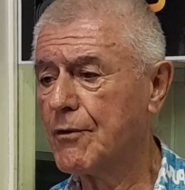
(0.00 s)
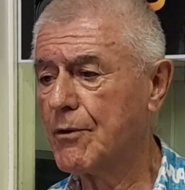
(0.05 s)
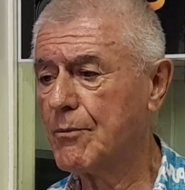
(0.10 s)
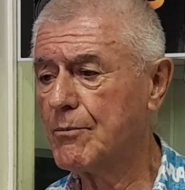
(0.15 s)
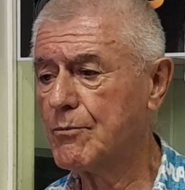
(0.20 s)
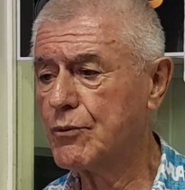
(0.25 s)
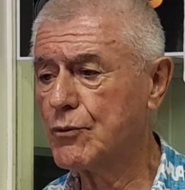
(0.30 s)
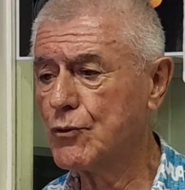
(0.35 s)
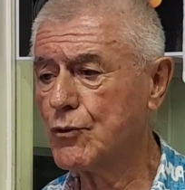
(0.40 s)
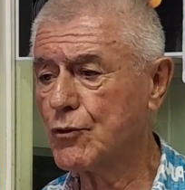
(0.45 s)

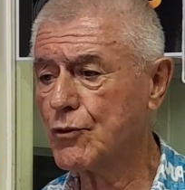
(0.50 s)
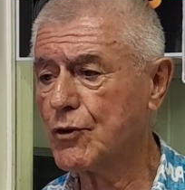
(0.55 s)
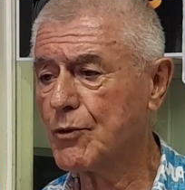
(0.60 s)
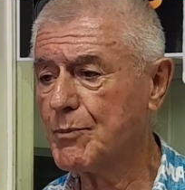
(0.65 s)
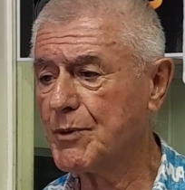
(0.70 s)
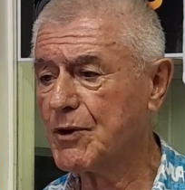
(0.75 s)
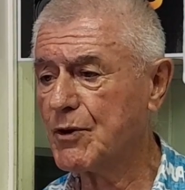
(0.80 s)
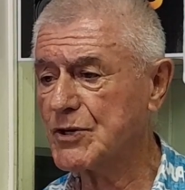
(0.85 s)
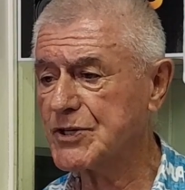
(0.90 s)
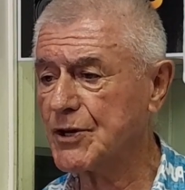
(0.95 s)
bullock,
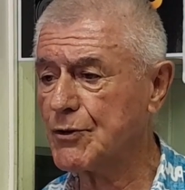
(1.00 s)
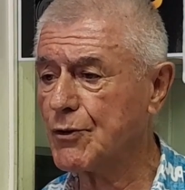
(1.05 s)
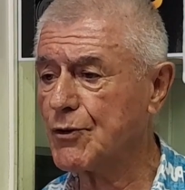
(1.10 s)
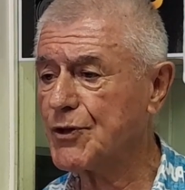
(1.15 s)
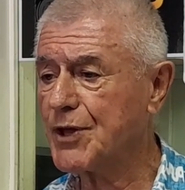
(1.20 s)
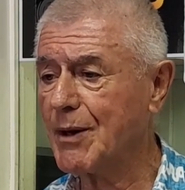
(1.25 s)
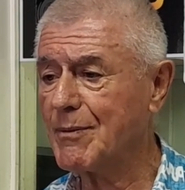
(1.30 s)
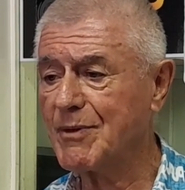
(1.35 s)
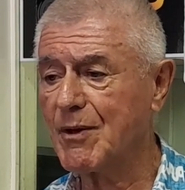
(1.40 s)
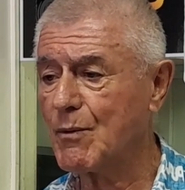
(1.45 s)
because at the
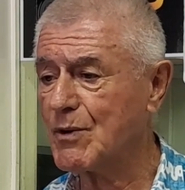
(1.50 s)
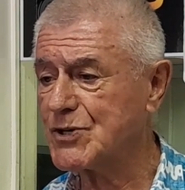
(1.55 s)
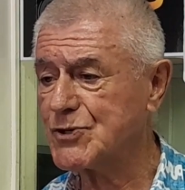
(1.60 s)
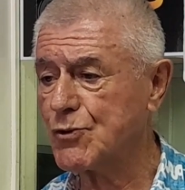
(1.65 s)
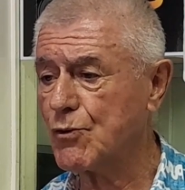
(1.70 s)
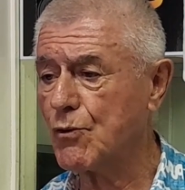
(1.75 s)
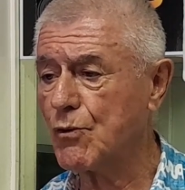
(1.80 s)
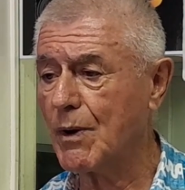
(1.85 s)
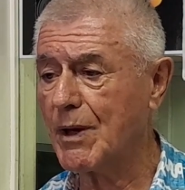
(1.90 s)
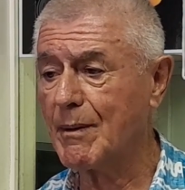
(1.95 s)
time there was
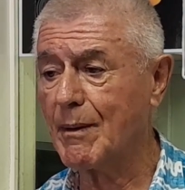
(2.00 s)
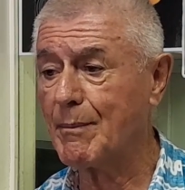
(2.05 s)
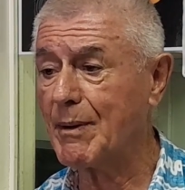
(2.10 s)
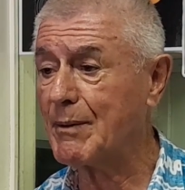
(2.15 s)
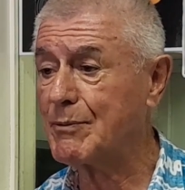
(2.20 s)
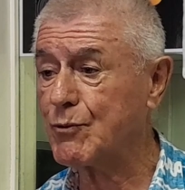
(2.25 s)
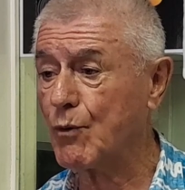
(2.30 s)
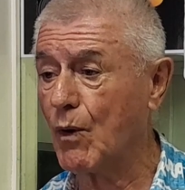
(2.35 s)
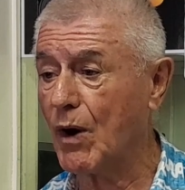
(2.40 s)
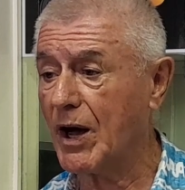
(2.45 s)
no
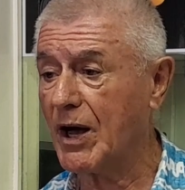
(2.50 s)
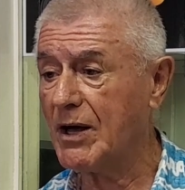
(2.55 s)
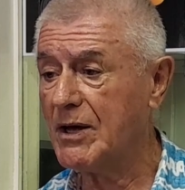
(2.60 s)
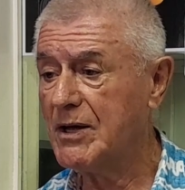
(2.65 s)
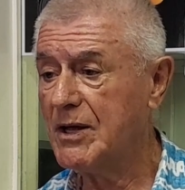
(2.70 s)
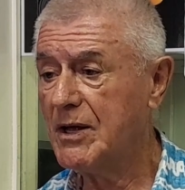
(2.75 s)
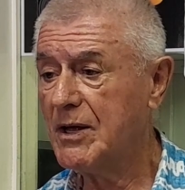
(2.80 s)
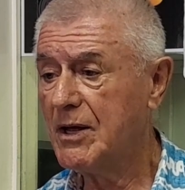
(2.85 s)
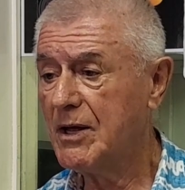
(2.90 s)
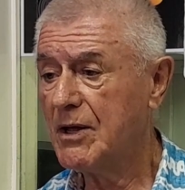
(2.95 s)
abattoir.
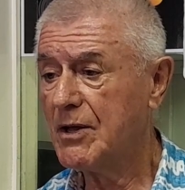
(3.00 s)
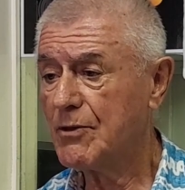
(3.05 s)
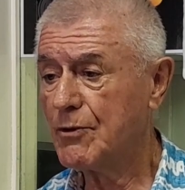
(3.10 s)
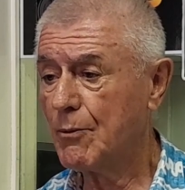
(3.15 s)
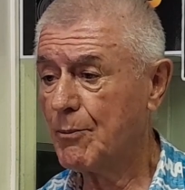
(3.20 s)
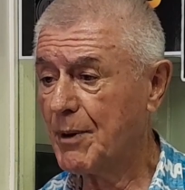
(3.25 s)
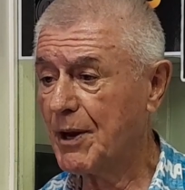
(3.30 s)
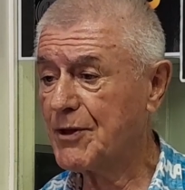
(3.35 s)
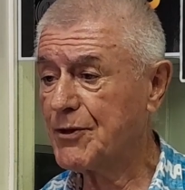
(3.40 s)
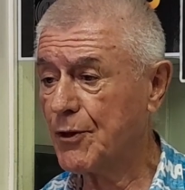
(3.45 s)
The
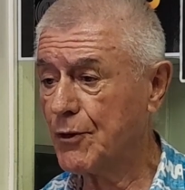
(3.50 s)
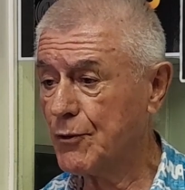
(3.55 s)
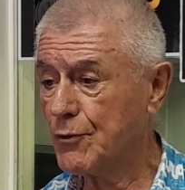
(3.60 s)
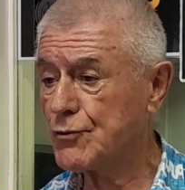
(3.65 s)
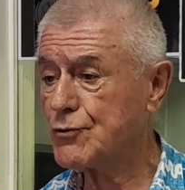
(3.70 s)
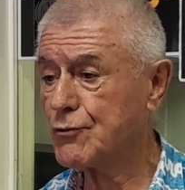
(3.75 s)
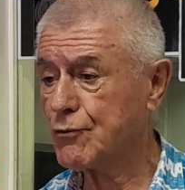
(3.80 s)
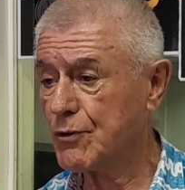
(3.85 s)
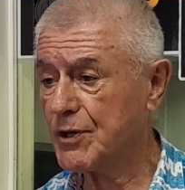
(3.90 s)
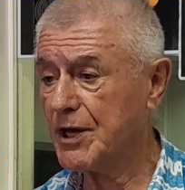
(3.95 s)
planter
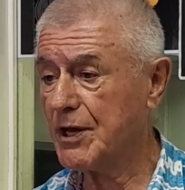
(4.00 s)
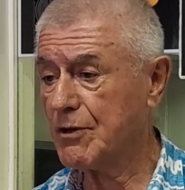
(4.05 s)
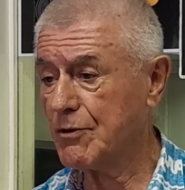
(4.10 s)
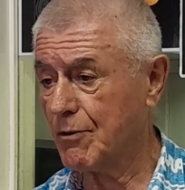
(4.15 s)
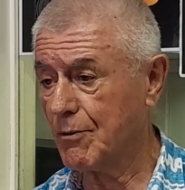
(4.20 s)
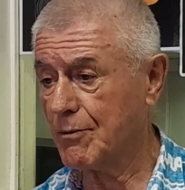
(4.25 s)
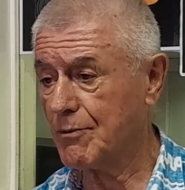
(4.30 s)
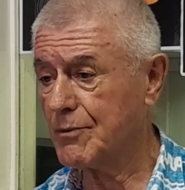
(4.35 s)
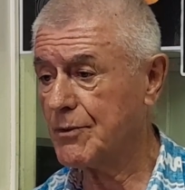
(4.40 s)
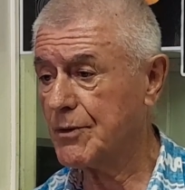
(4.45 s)
used to kill
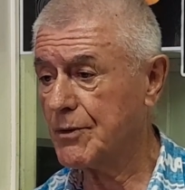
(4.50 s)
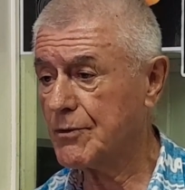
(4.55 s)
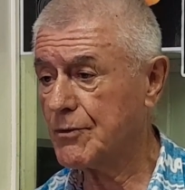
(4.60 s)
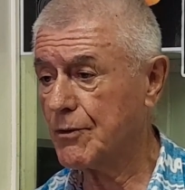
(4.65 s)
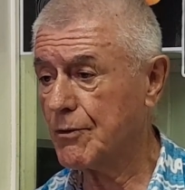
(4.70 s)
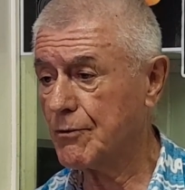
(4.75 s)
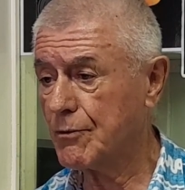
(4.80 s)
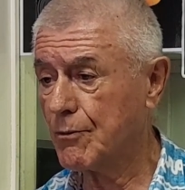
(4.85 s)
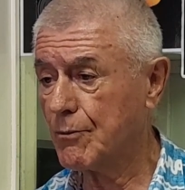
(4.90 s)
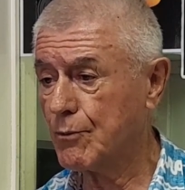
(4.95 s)

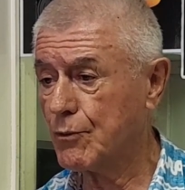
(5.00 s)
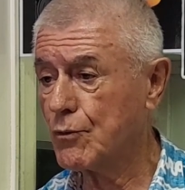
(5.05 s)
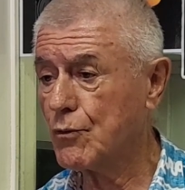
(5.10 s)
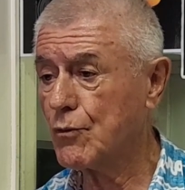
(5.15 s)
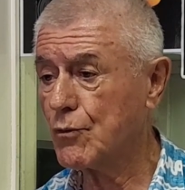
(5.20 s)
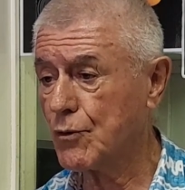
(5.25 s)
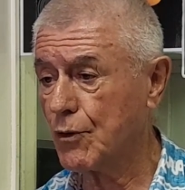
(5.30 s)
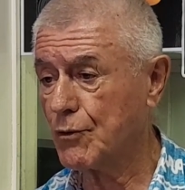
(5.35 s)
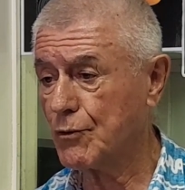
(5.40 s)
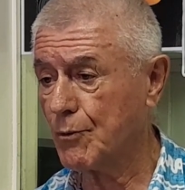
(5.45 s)
the
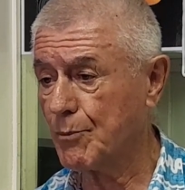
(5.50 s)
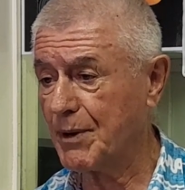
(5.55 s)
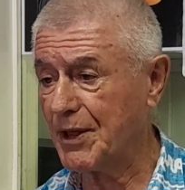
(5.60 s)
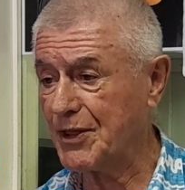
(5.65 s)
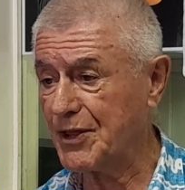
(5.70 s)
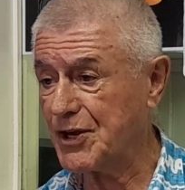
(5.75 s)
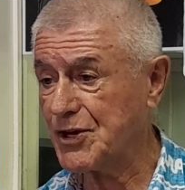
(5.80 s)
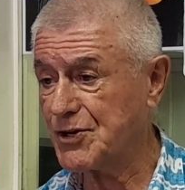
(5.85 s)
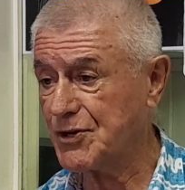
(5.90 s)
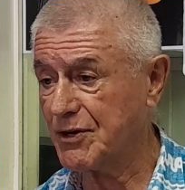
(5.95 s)
bullock on the
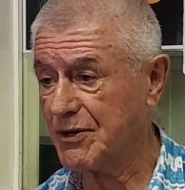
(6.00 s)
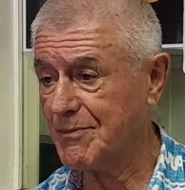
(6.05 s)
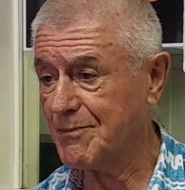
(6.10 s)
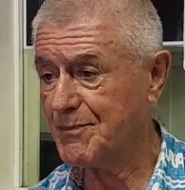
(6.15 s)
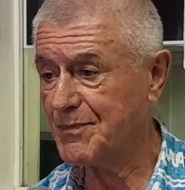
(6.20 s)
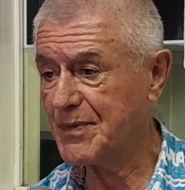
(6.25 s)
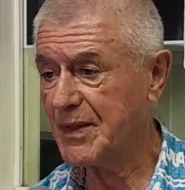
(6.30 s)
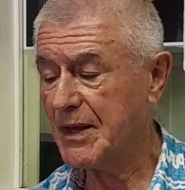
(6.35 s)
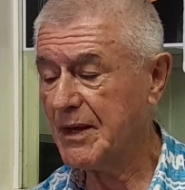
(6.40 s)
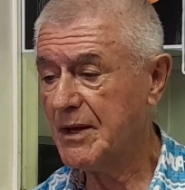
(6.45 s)

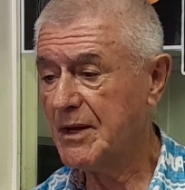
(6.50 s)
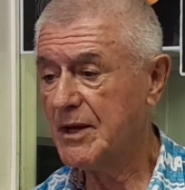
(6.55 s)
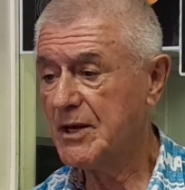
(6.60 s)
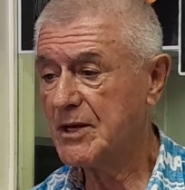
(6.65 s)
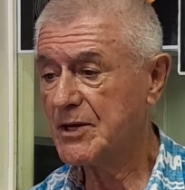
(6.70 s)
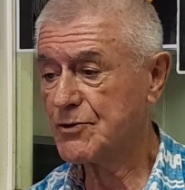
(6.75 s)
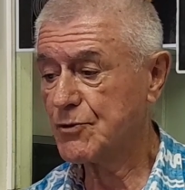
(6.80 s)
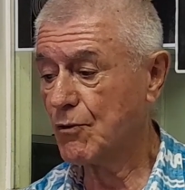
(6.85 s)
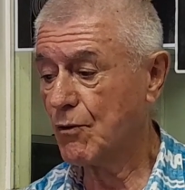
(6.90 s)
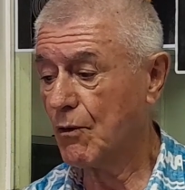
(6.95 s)
plantation.
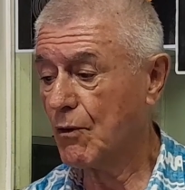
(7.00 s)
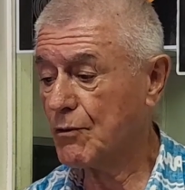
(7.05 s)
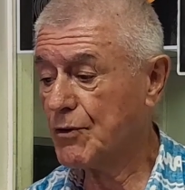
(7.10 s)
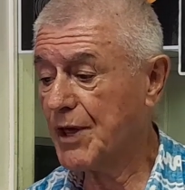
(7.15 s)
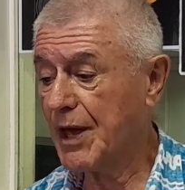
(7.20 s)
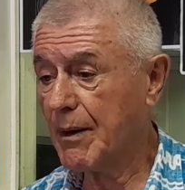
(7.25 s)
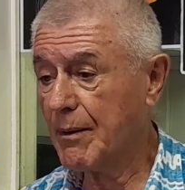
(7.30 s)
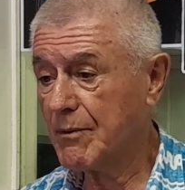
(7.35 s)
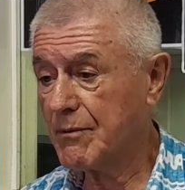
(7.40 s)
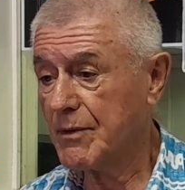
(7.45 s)
So all
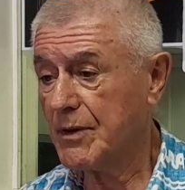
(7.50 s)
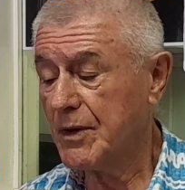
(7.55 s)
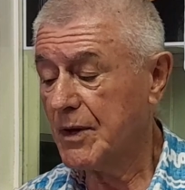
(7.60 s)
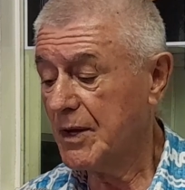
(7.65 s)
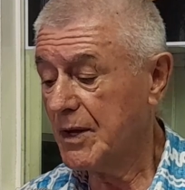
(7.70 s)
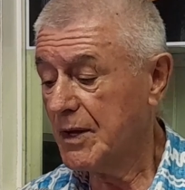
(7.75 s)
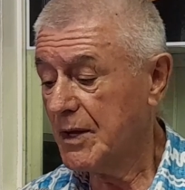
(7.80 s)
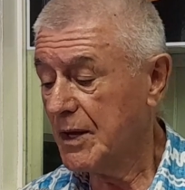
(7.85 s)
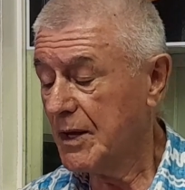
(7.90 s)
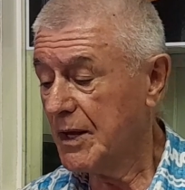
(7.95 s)

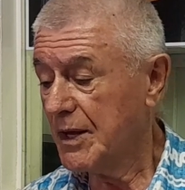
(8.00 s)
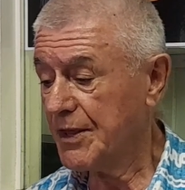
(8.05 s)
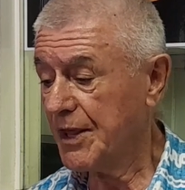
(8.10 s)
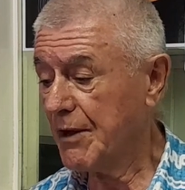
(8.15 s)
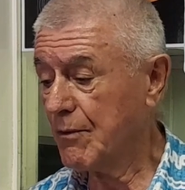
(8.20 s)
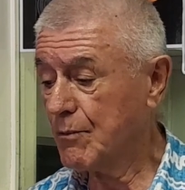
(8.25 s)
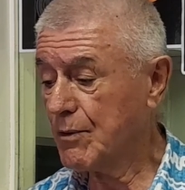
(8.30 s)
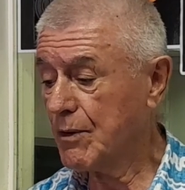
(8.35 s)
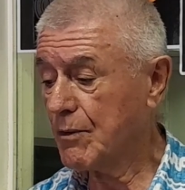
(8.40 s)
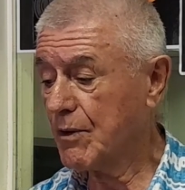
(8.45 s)

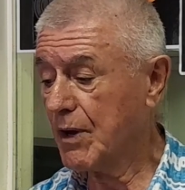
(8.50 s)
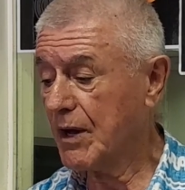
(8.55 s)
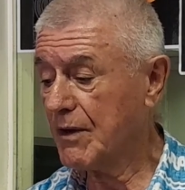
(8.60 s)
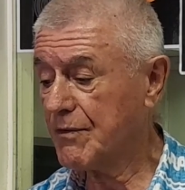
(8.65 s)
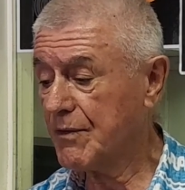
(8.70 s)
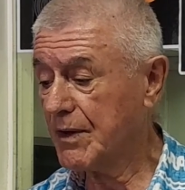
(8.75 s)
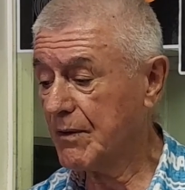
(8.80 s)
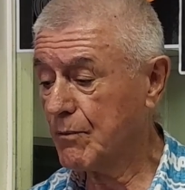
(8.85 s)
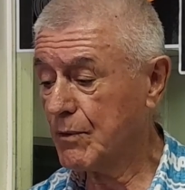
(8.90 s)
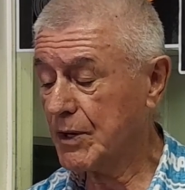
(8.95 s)
then we got
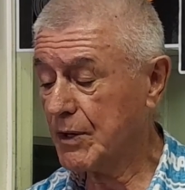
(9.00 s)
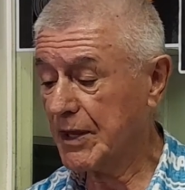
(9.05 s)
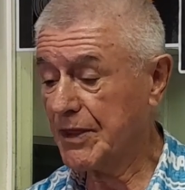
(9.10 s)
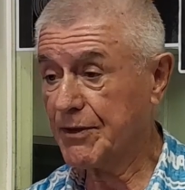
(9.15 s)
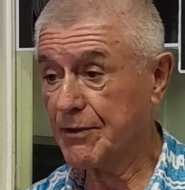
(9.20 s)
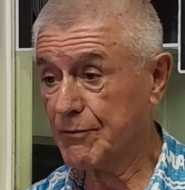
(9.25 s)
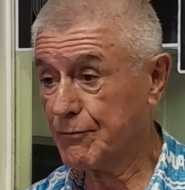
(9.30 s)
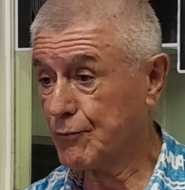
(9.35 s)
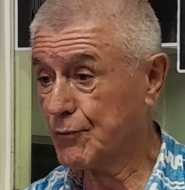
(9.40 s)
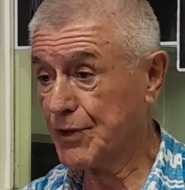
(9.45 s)
there. We get
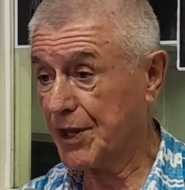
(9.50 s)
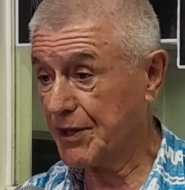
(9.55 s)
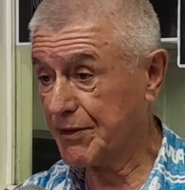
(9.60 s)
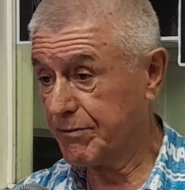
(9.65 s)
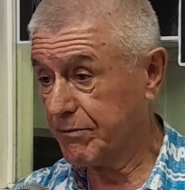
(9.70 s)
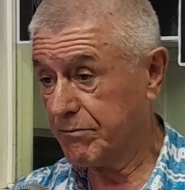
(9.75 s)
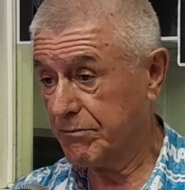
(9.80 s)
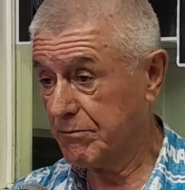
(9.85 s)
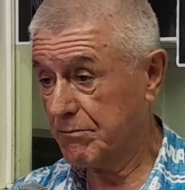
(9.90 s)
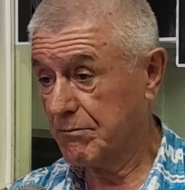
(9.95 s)
to that
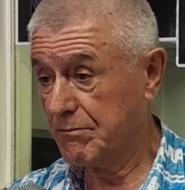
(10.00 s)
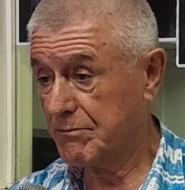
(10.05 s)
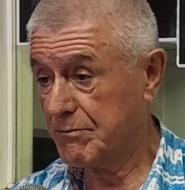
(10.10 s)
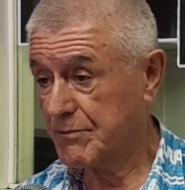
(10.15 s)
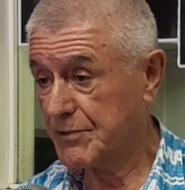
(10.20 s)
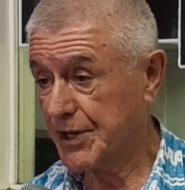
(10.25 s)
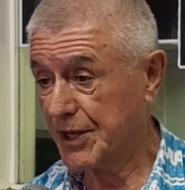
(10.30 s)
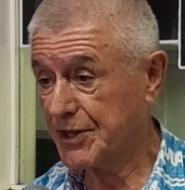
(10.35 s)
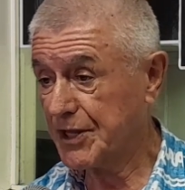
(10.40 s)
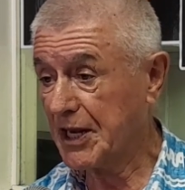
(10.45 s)

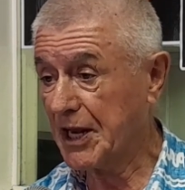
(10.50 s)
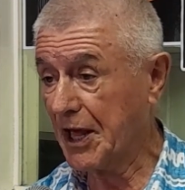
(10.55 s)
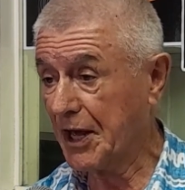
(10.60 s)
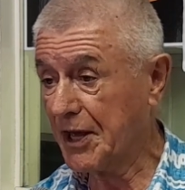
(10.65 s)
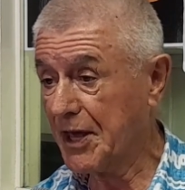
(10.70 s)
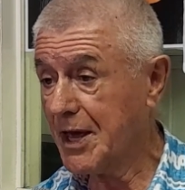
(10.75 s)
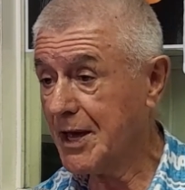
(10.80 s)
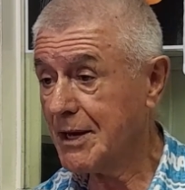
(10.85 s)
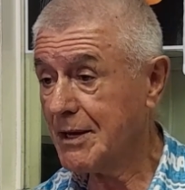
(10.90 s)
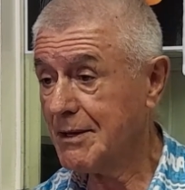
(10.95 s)

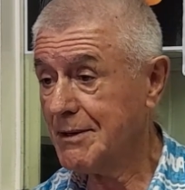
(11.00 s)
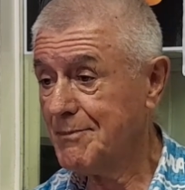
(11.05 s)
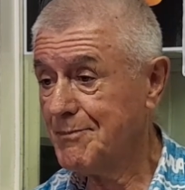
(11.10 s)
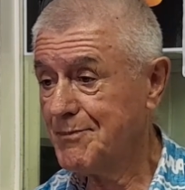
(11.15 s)
clairière,